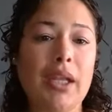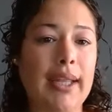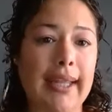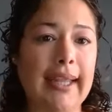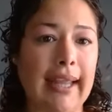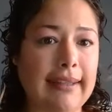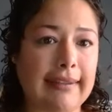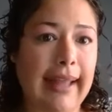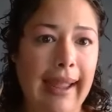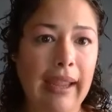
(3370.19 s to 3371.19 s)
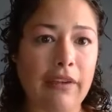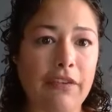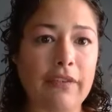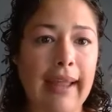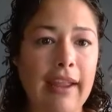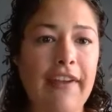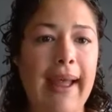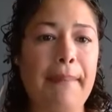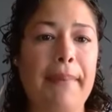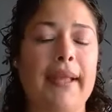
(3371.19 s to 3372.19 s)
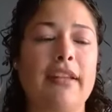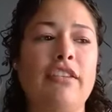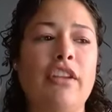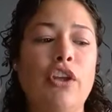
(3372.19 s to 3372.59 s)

It's life happens.